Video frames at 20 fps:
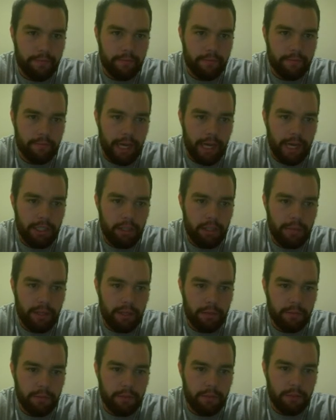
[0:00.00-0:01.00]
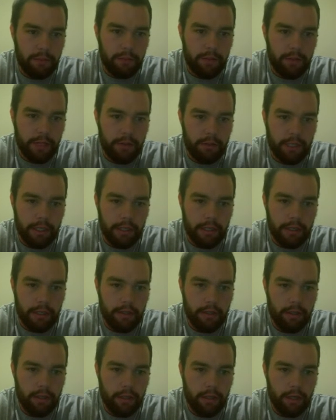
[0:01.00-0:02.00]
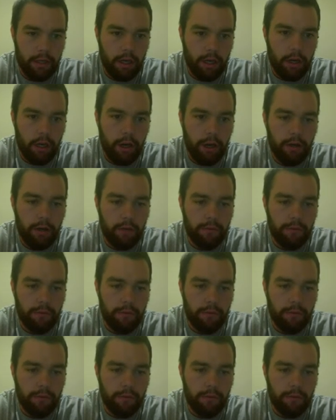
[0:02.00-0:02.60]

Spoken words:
I should pick up 2 KOs here. Oh, I don't have